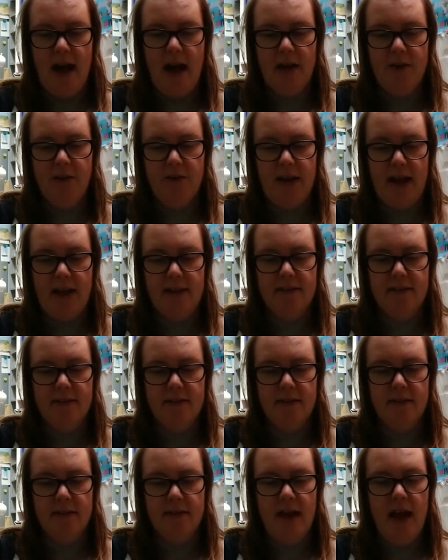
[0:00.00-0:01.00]
Arnold
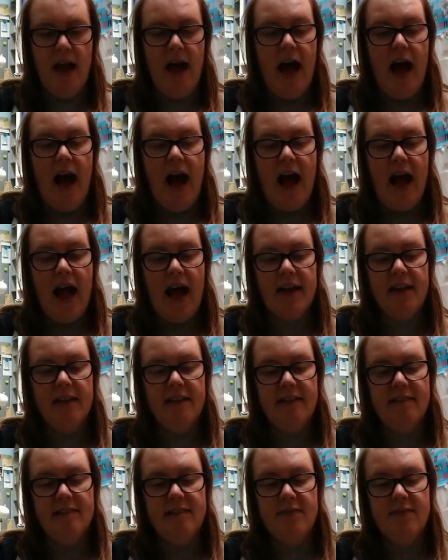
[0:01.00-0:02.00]
answered. I had a
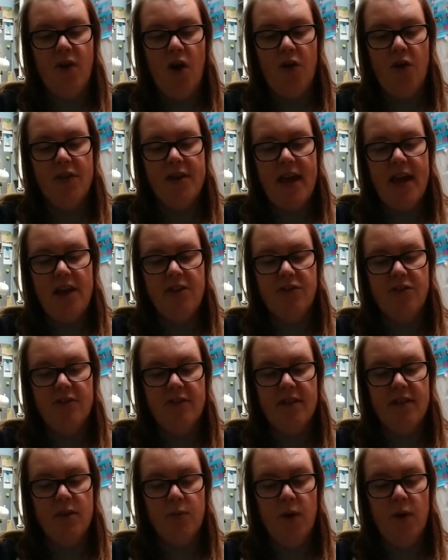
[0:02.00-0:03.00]
list of all the nations
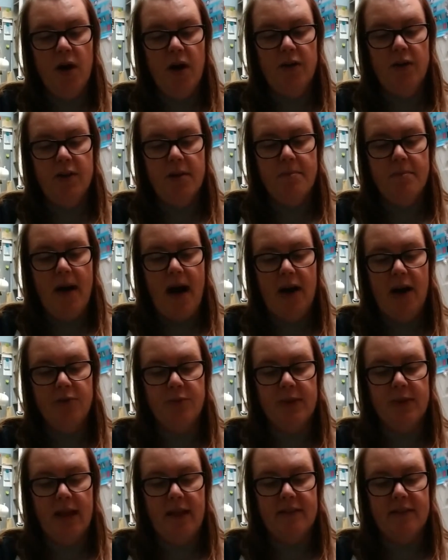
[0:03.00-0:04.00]
in the world that marched
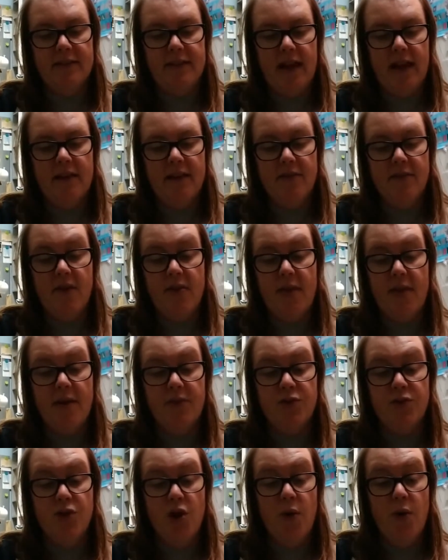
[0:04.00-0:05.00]
with Alexander, and there
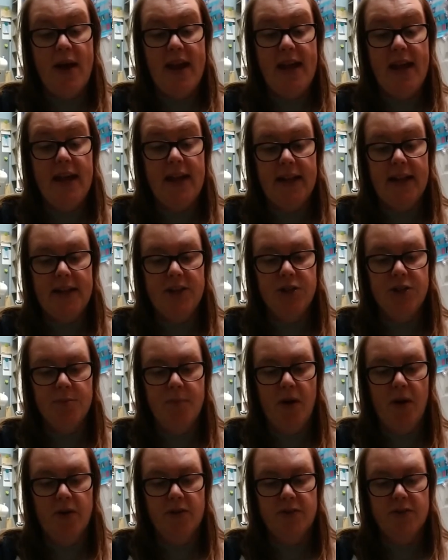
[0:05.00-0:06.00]
was no English
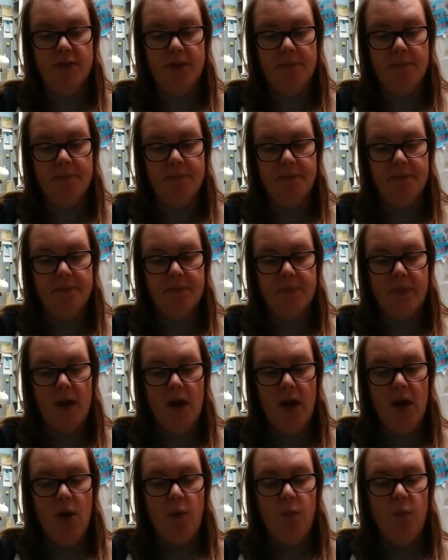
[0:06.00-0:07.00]
amongst them.
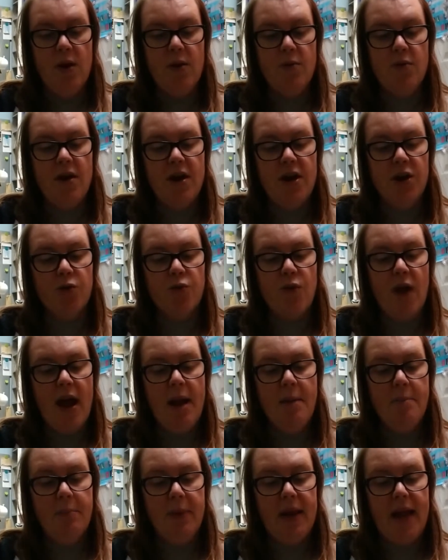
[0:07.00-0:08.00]
We were in a
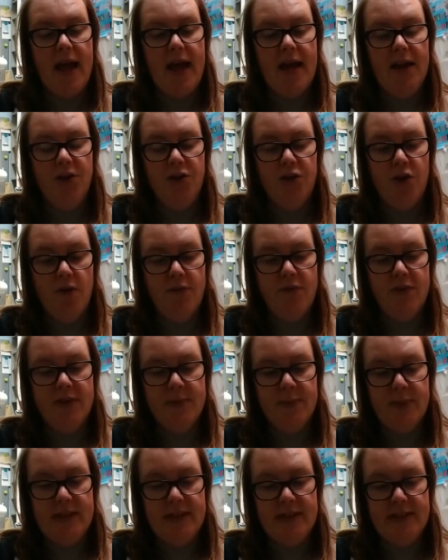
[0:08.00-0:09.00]
great plain
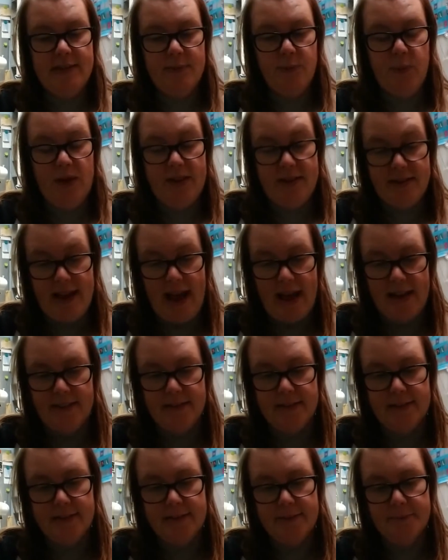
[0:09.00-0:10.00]
covered with
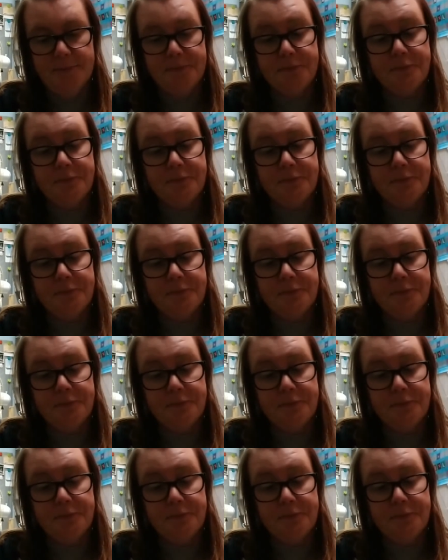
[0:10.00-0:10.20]
tents.